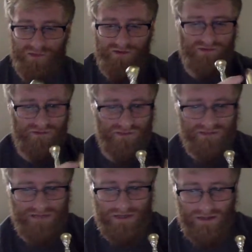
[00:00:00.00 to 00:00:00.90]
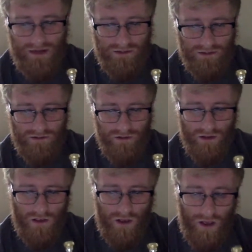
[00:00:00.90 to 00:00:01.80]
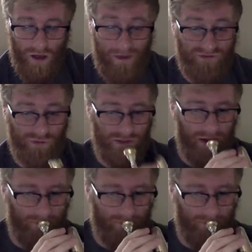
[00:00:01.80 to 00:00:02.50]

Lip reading: This is the second ending at 29.